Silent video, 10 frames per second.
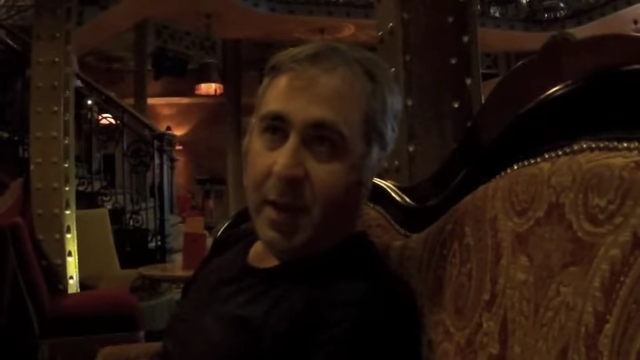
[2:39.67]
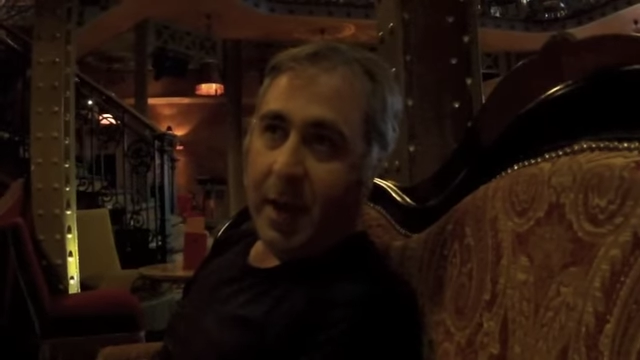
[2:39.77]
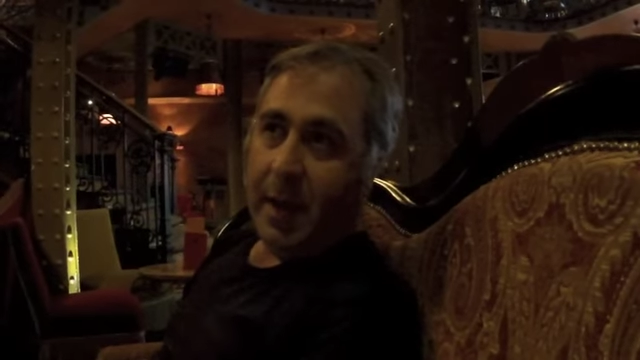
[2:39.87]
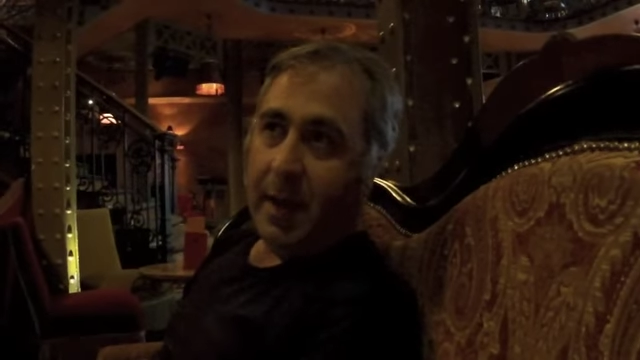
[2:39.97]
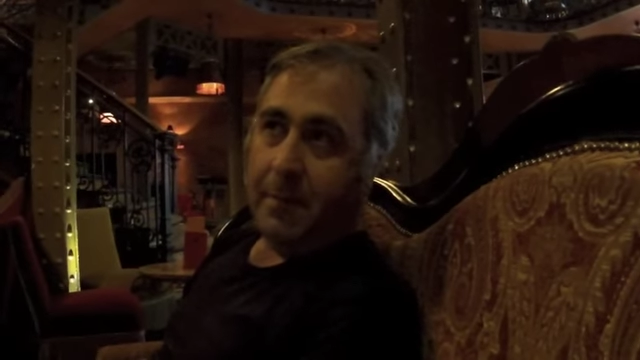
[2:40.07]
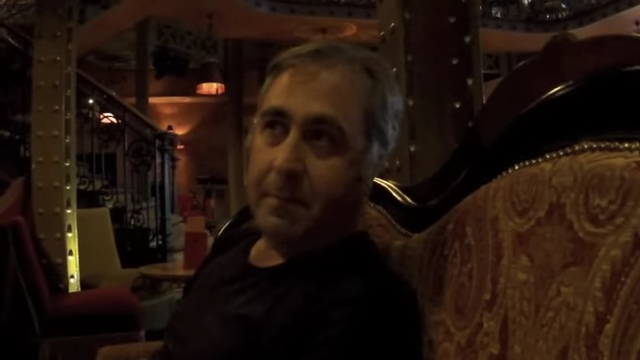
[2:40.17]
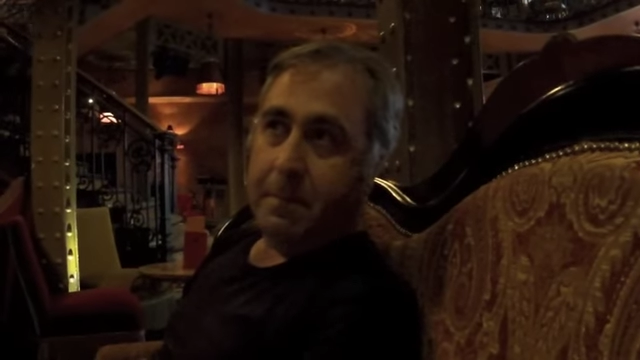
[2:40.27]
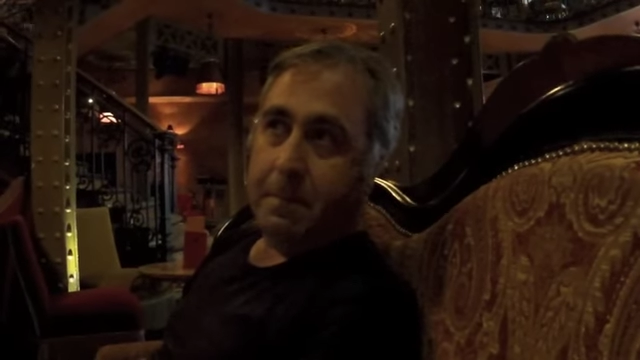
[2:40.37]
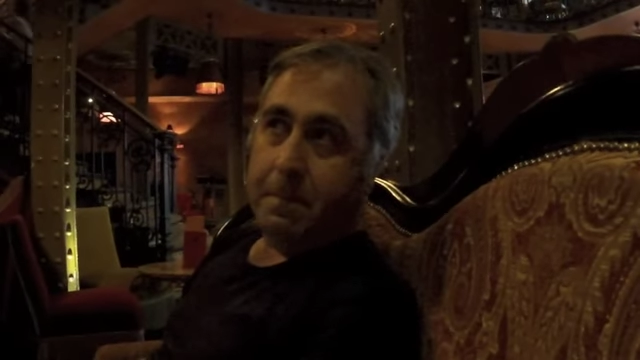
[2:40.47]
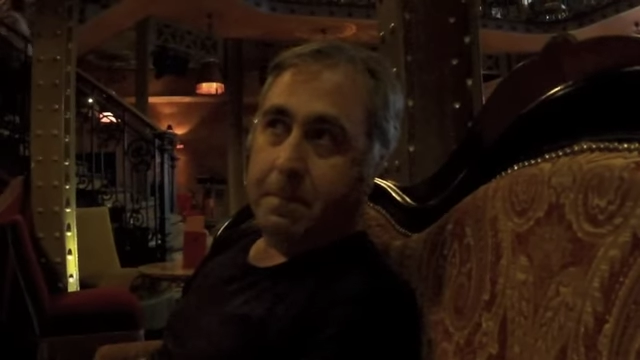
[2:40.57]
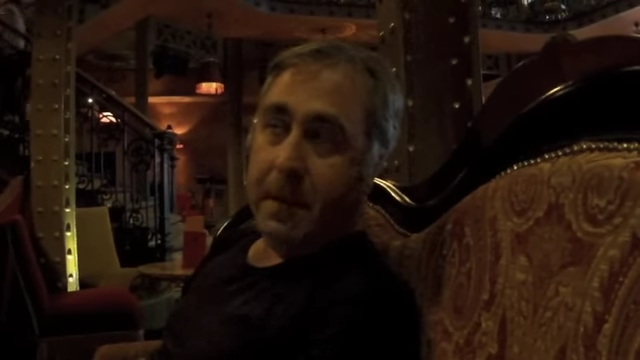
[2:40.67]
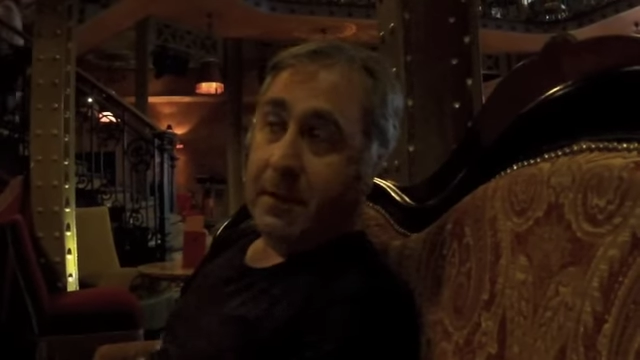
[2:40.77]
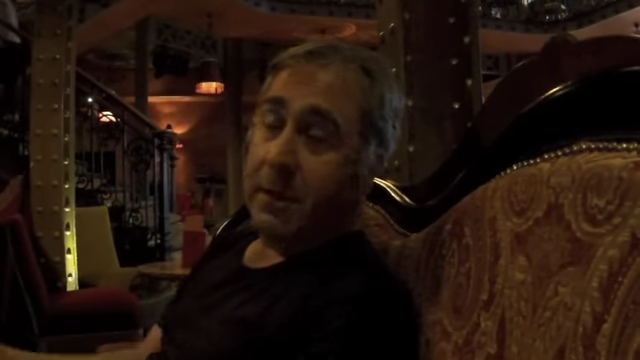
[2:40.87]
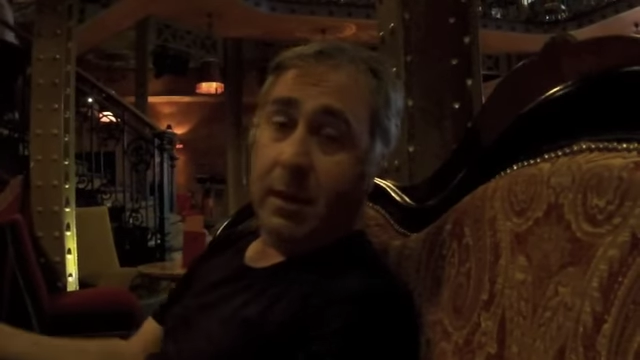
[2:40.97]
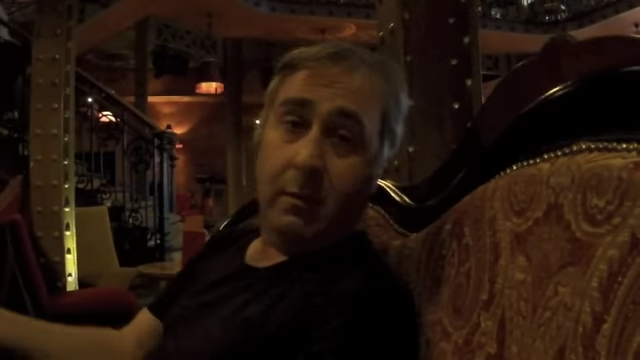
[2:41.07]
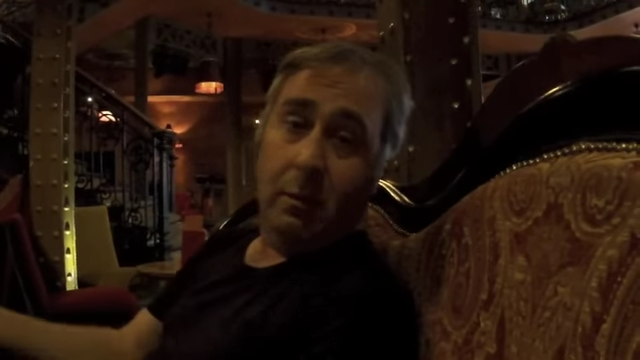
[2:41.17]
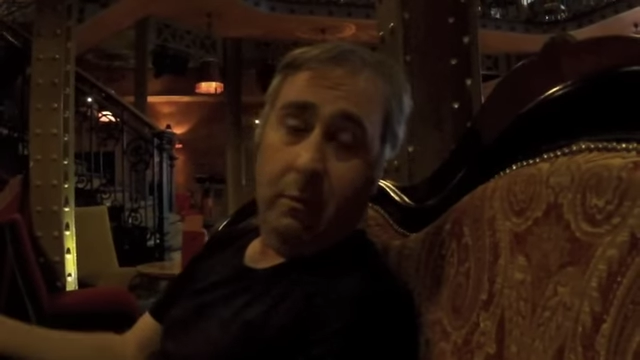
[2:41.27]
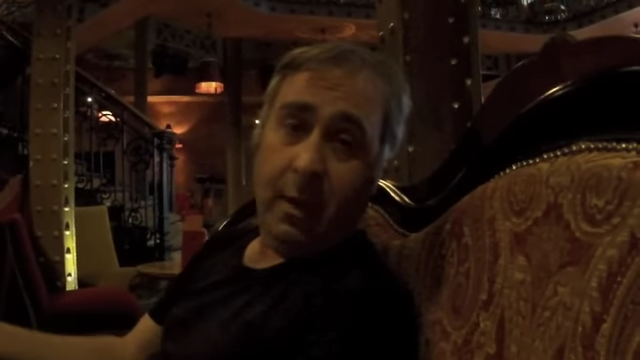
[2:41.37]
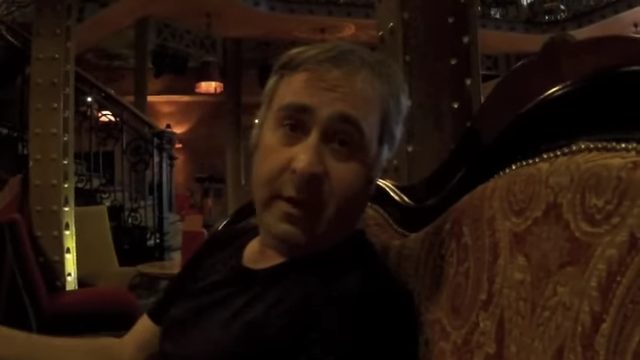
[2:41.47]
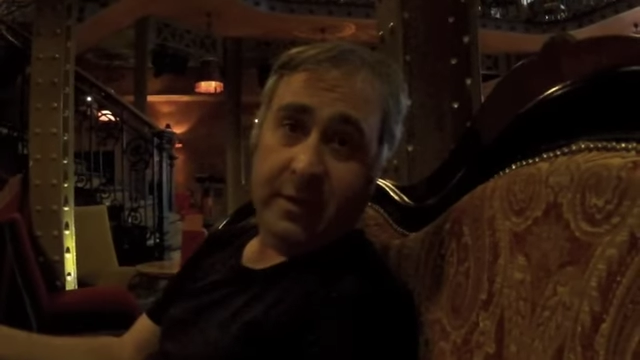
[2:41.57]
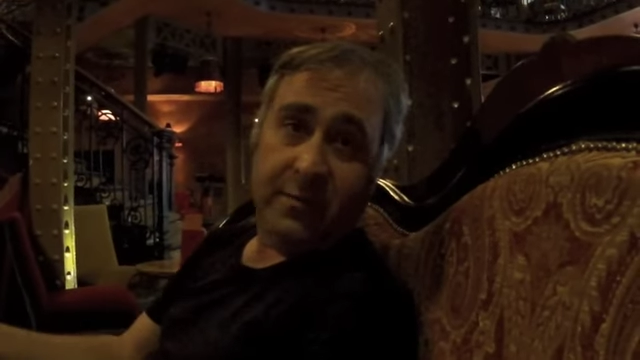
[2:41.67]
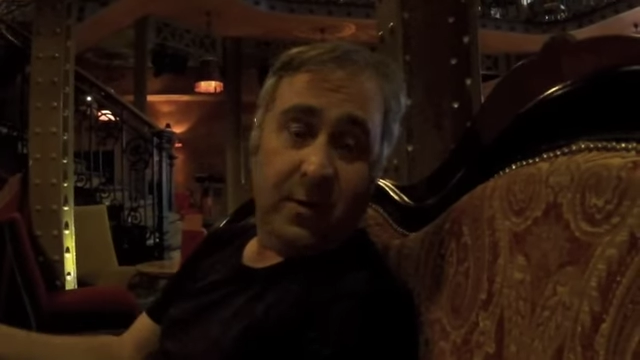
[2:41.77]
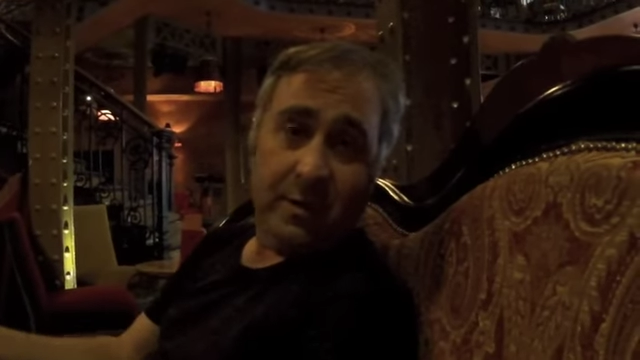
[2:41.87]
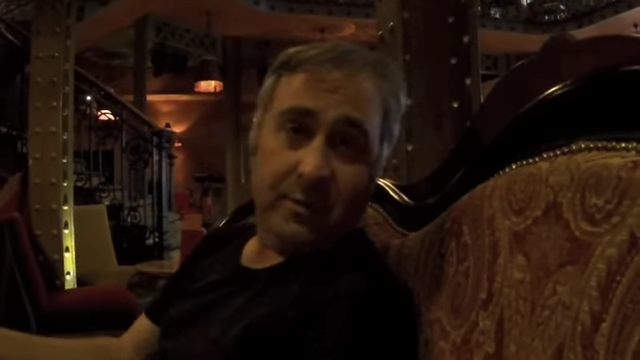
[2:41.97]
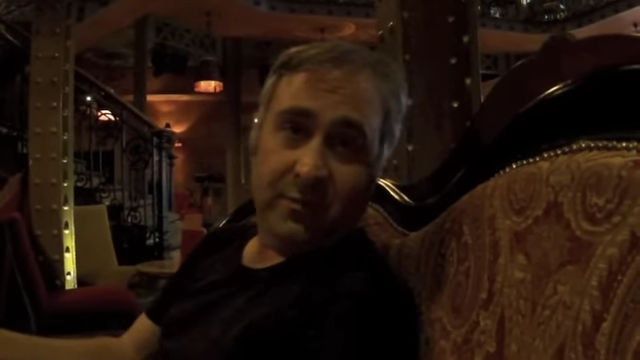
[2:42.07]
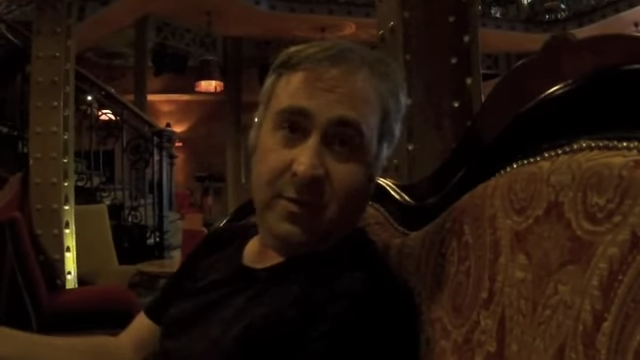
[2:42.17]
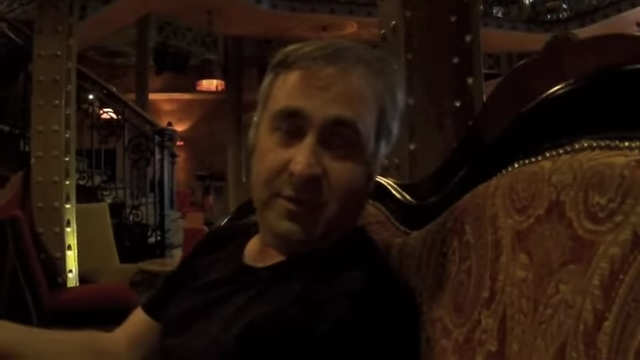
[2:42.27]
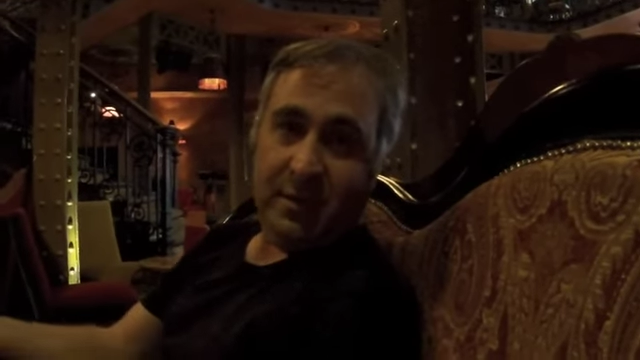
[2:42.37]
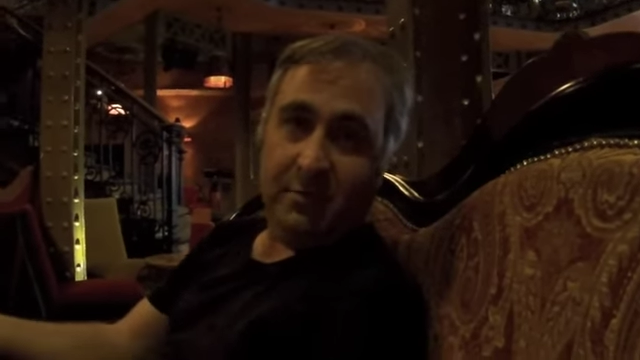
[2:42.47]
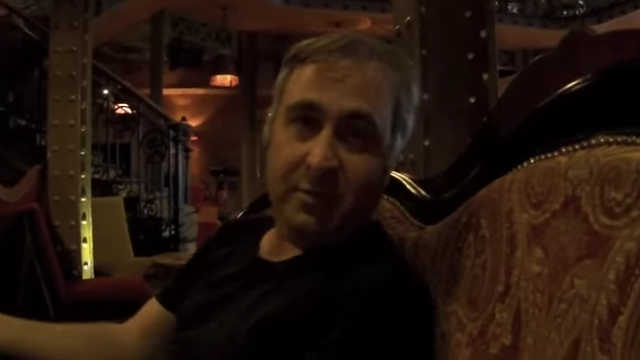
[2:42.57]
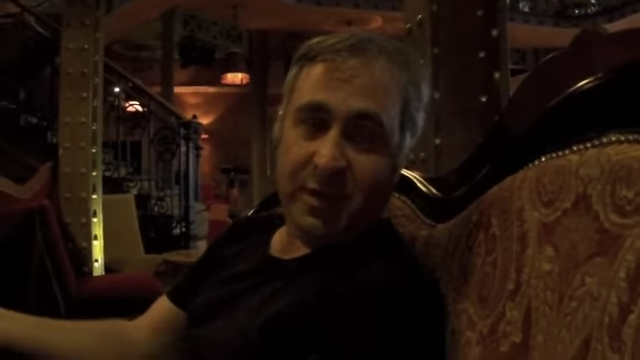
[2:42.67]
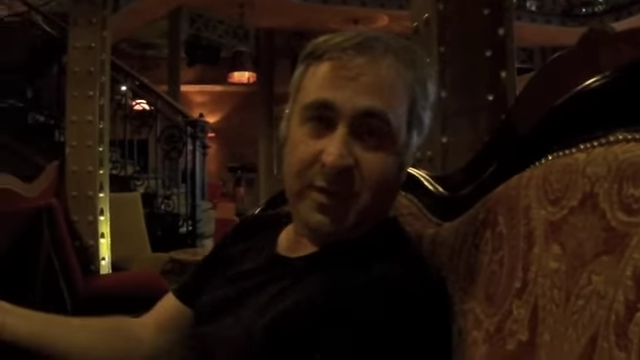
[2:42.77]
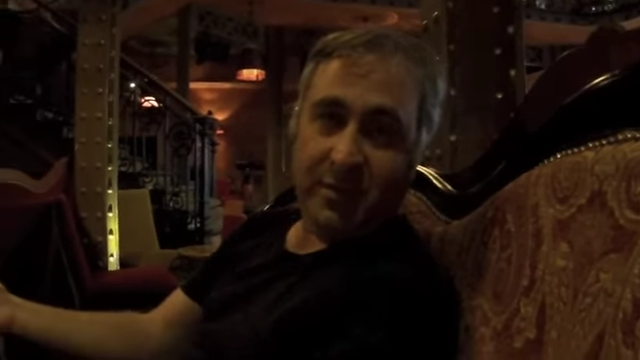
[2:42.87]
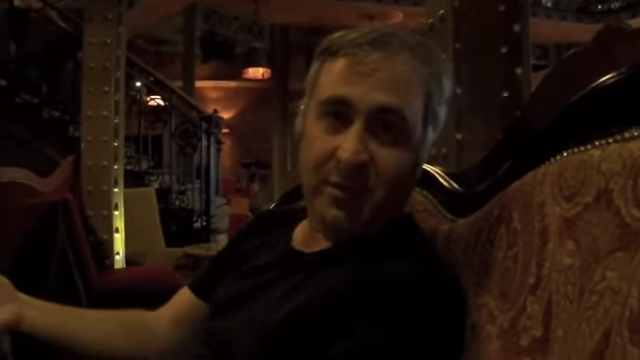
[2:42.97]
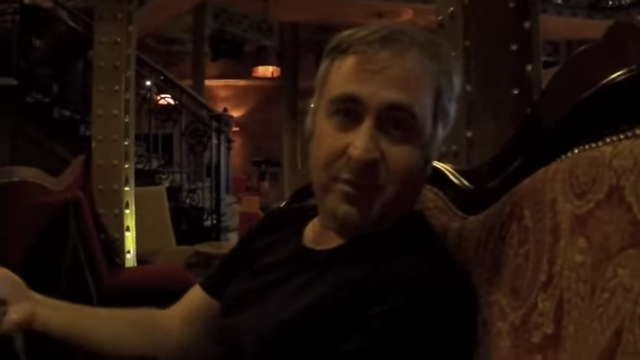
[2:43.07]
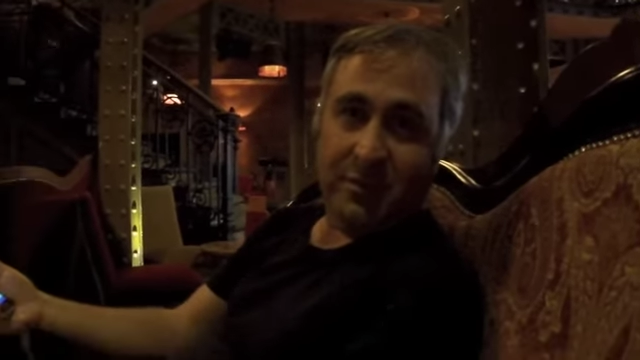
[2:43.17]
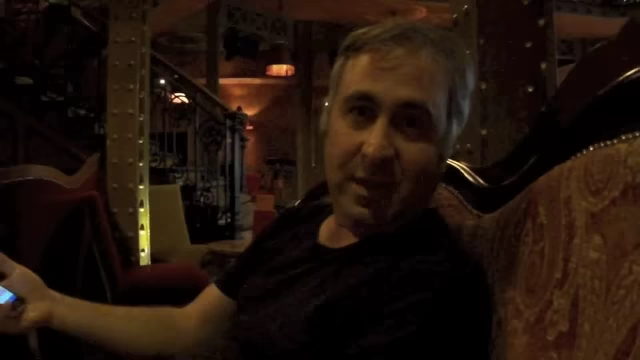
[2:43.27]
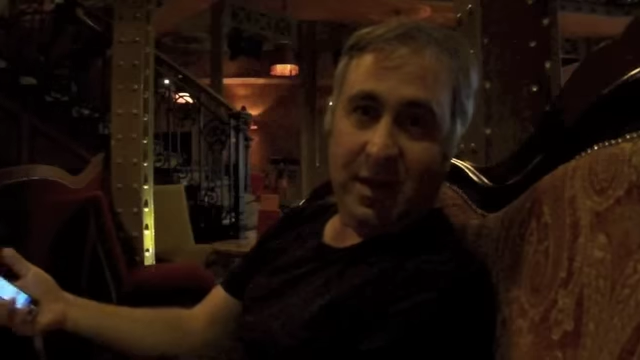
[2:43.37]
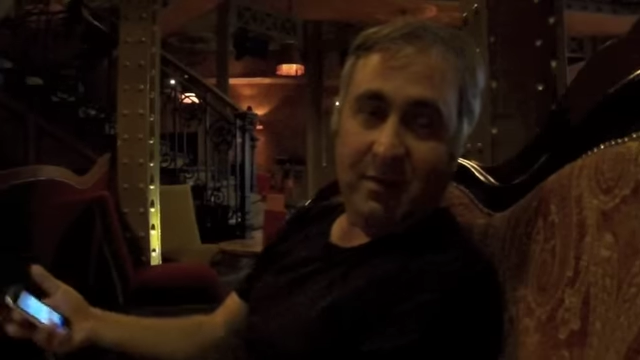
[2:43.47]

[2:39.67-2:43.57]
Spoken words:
And you can go back as far as you want and print those